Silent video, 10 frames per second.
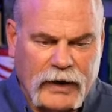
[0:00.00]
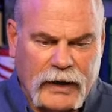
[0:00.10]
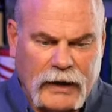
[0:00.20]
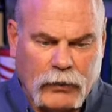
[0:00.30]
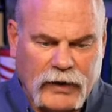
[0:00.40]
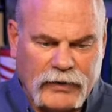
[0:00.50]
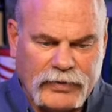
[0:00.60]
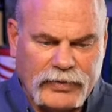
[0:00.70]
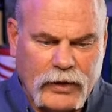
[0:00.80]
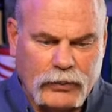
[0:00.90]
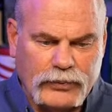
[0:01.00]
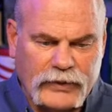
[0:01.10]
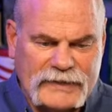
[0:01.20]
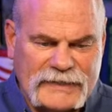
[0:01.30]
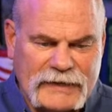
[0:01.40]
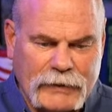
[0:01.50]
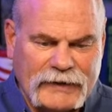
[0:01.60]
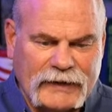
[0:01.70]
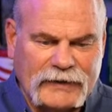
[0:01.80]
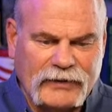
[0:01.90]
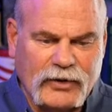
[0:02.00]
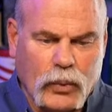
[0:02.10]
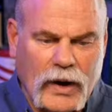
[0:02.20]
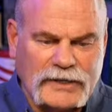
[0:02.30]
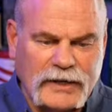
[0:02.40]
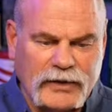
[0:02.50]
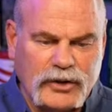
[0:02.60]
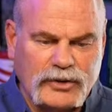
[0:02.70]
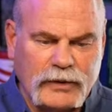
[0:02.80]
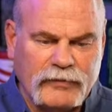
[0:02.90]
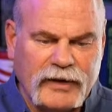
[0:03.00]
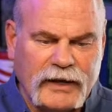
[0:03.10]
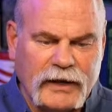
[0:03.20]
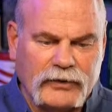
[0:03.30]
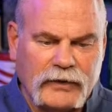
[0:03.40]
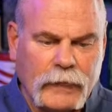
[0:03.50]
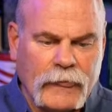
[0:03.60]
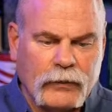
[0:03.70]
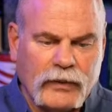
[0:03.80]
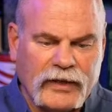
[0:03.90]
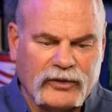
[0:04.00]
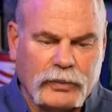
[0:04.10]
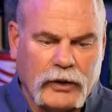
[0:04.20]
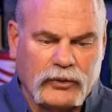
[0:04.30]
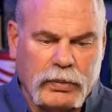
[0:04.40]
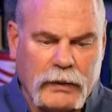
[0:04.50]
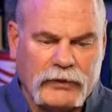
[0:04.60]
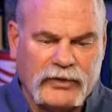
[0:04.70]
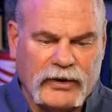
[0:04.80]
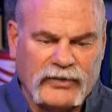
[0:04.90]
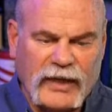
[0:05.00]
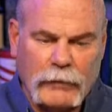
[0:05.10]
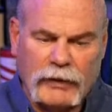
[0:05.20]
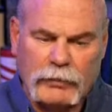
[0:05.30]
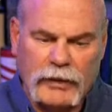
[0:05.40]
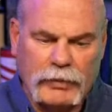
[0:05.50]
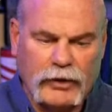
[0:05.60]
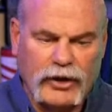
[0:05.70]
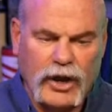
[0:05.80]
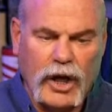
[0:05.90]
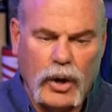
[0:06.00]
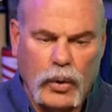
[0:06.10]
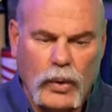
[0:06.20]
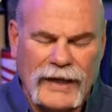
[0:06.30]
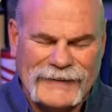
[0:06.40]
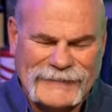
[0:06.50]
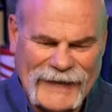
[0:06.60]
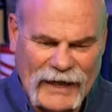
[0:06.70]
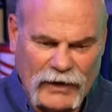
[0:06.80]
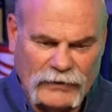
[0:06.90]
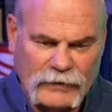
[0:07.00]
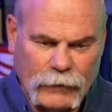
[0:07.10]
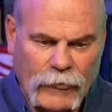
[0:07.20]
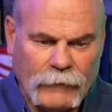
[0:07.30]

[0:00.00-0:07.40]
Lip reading: Highway 03 says, I'm addicted to watching the YouTube videos with exposed plumbers that are scamming people. No doubt.